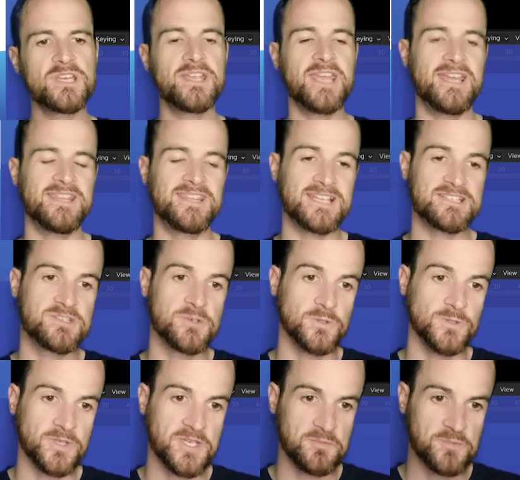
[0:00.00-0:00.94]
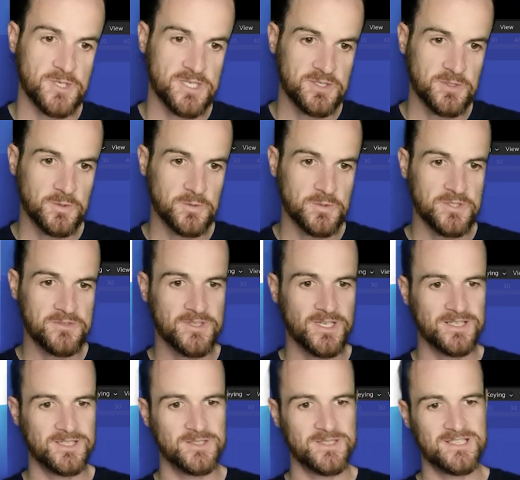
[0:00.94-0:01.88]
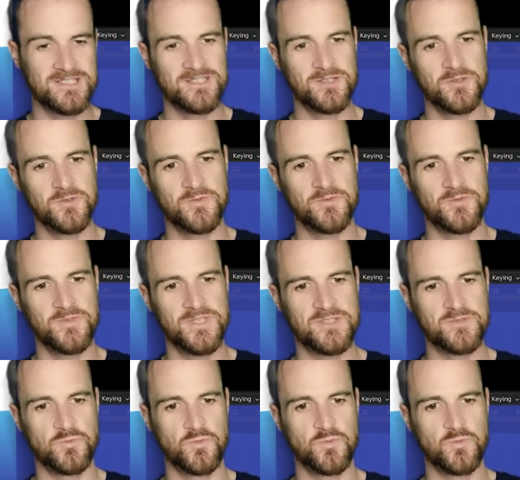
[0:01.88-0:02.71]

So yeah, that's all looking pretty cool. You've kind of got this sort of